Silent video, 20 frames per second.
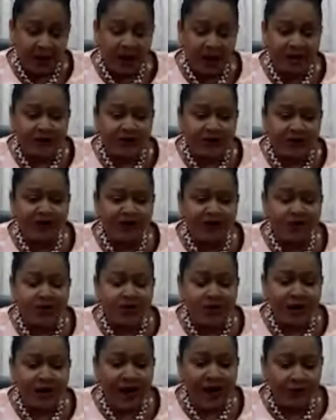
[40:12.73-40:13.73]
And
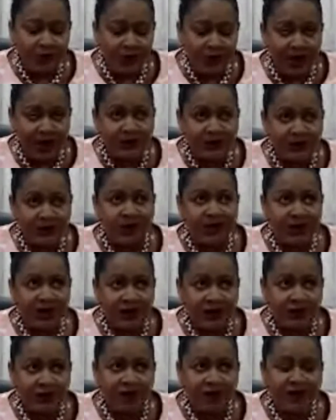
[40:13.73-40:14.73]
so I would like to
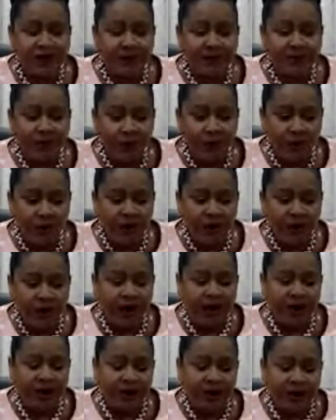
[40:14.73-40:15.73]
engage with them more,
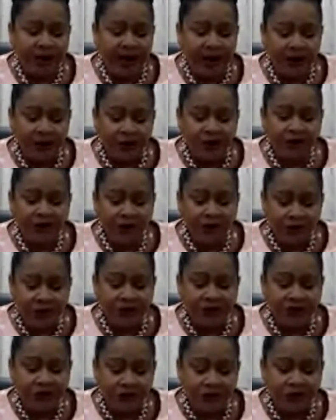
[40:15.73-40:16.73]
and I look
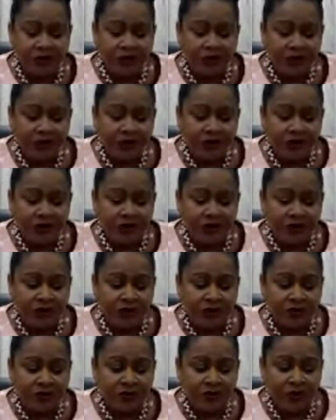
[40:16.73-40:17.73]
forward to,
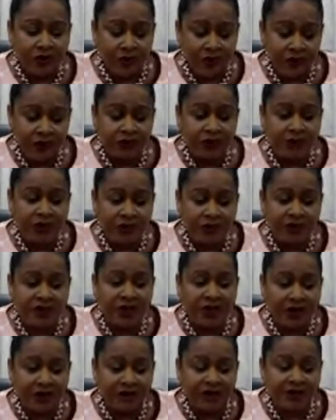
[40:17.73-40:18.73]
to going to meet with
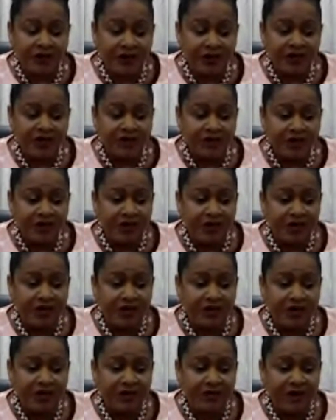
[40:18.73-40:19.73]
the government
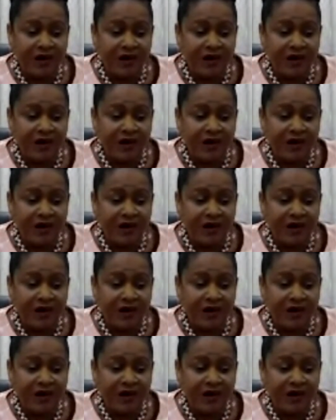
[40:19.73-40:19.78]
in the